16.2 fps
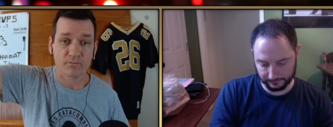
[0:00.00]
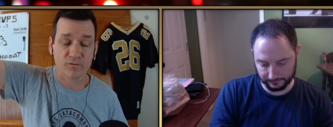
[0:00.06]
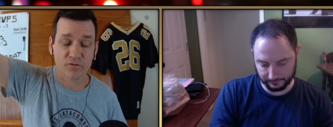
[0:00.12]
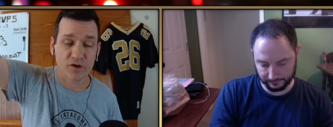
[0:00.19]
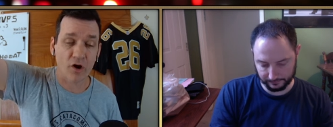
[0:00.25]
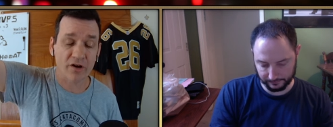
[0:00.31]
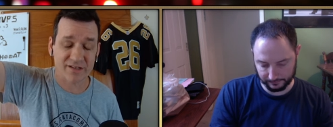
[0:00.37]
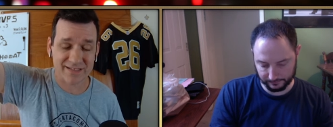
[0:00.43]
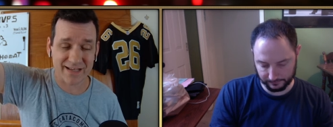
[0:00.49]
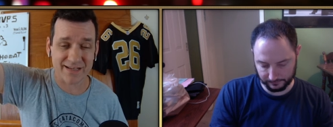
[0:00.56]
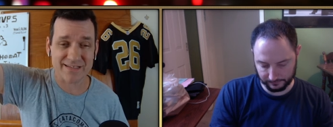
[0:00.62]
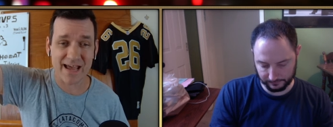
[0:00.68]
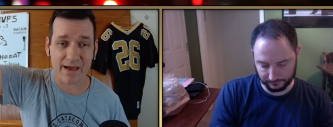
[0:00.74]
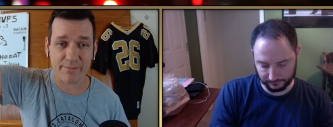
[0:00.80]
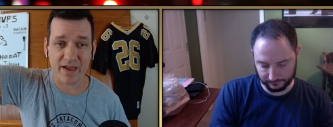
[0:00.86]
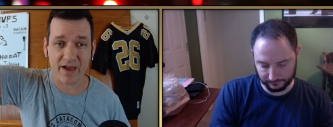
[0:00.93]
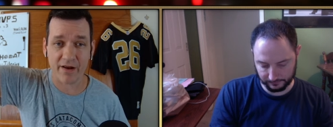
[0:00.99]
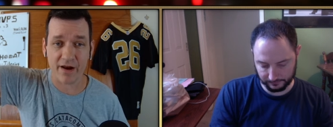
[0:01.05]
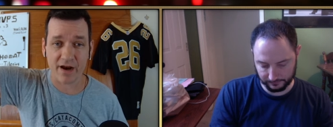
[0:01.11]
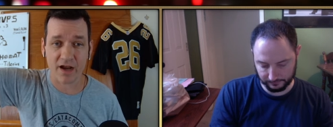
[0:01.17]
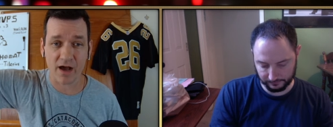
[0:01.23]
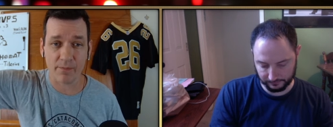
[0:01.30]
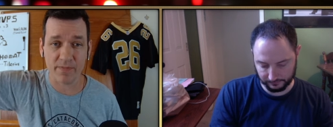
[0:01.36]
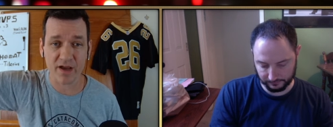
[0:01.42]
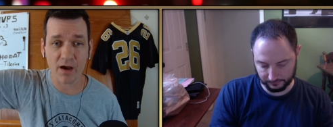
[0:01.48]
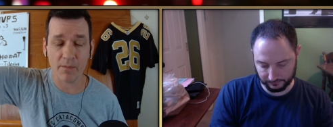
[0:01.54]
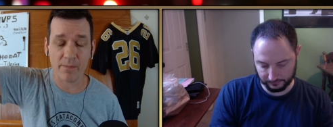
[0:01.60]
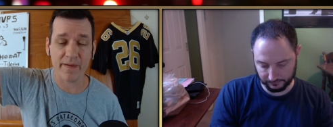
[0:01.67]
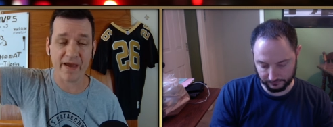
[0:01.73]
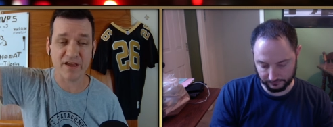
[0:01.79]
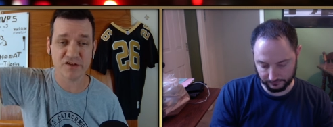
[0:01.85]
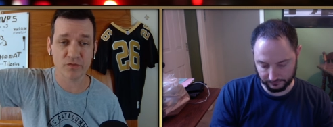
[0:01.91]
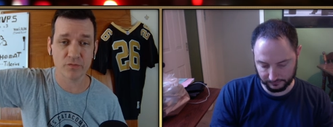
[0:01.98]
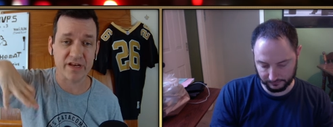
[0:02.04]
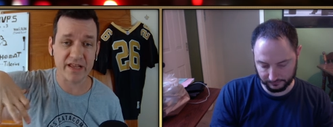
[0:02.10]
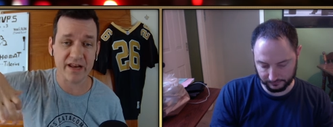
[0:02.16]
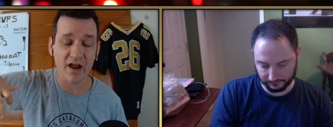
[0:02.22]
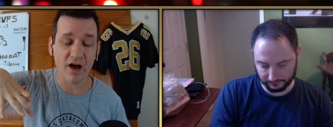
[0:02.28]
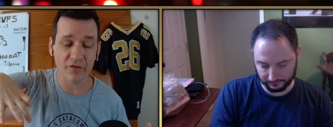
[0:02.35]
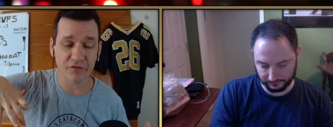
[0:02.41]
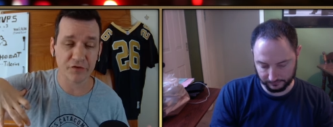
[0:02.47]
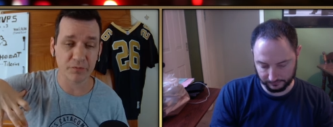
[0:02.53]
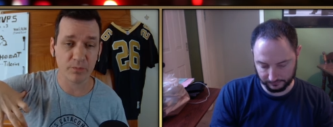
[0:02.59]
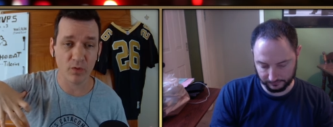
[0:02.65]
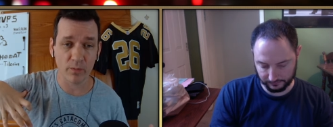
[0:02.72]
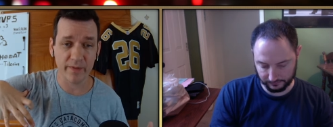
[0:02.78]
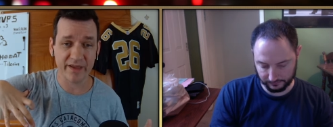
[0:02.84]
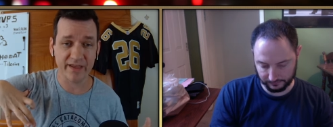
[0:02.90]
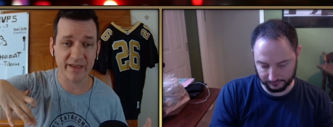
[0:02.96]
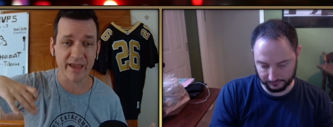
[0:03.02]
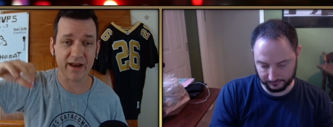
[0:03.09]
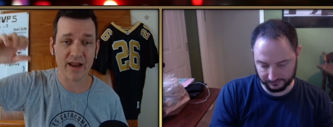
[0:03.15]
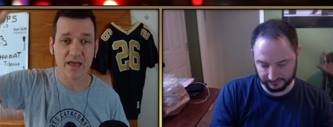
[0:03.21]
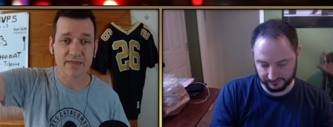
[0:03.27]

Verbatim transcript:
Speaker 1: Go to saintshappyhour.com, become a patron. We need all the support we can get.